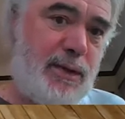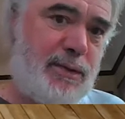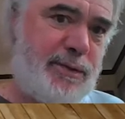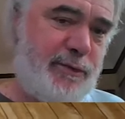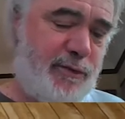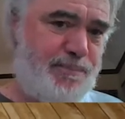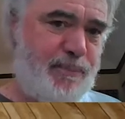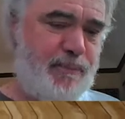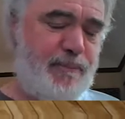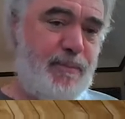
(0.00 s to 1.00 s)
it's because the,
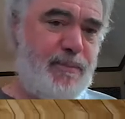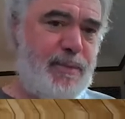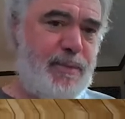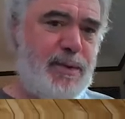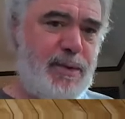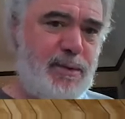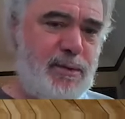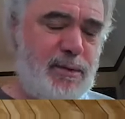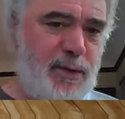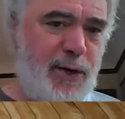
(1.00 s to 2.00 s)

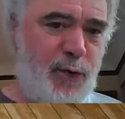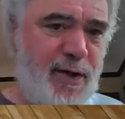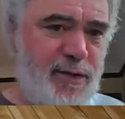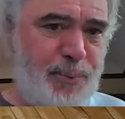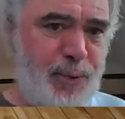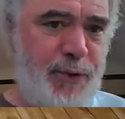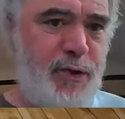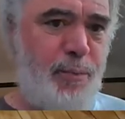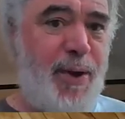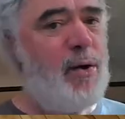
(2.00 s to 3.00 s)
they don't have the
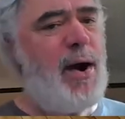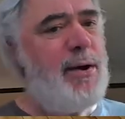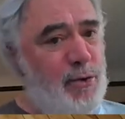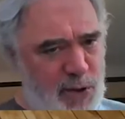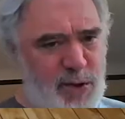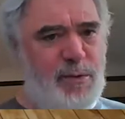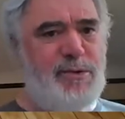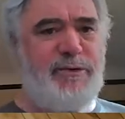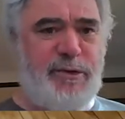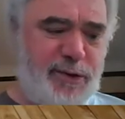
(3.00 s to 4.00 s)
political power. I don't, you know,
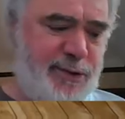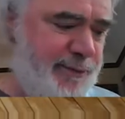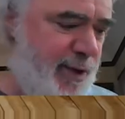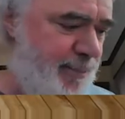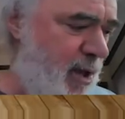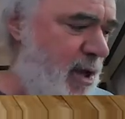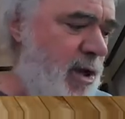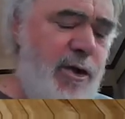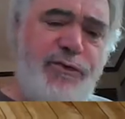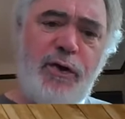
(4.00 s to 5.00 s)
just as an example.
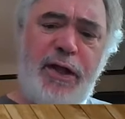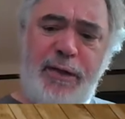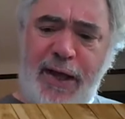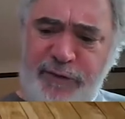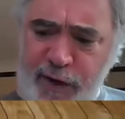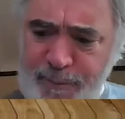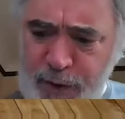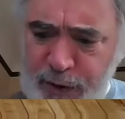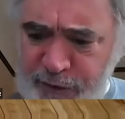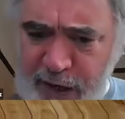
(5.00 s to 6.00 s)
So le- last thing I'm
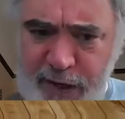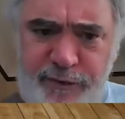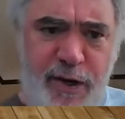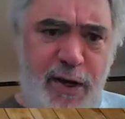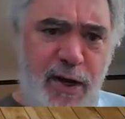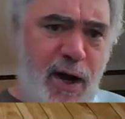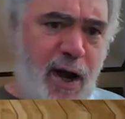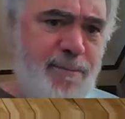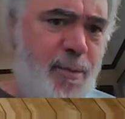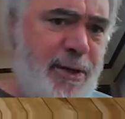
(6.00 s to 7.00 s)
going to say is
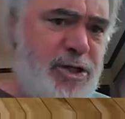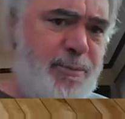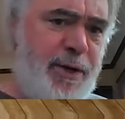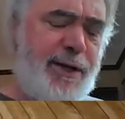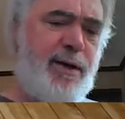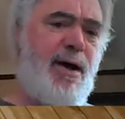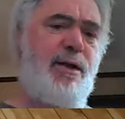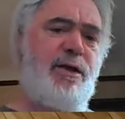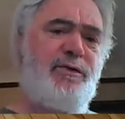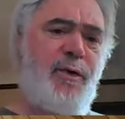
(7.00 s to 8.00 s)
I've been mentioning my
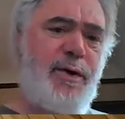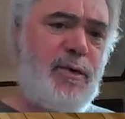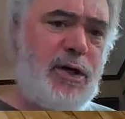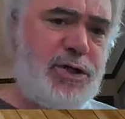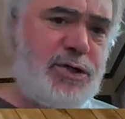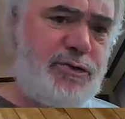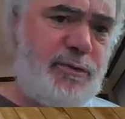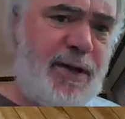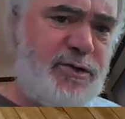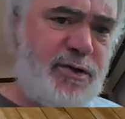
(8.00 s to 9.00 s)
colleagues, so I, I should
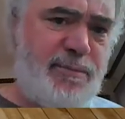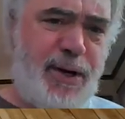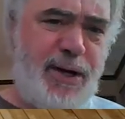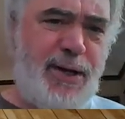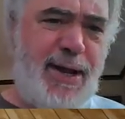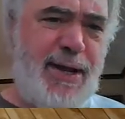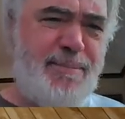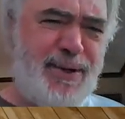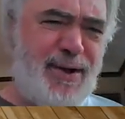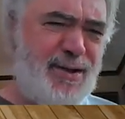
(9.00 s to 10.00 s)
mention them by
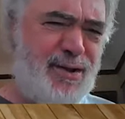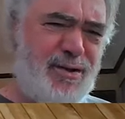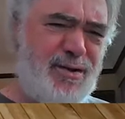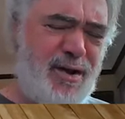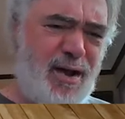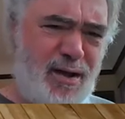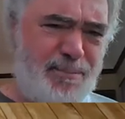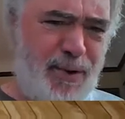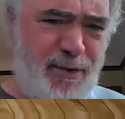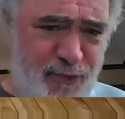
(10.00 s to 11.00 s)
name, but I
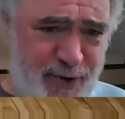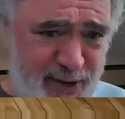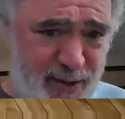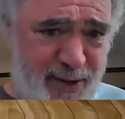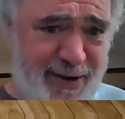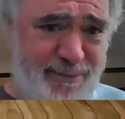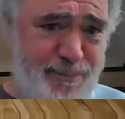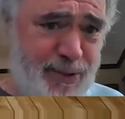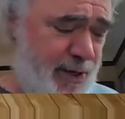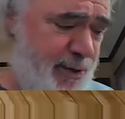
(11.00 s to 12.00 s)
probably forget a lot of
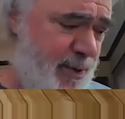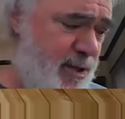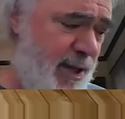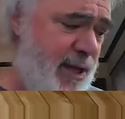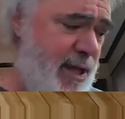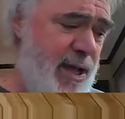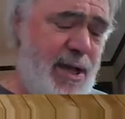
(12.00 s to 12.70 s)
them. But anyway, like,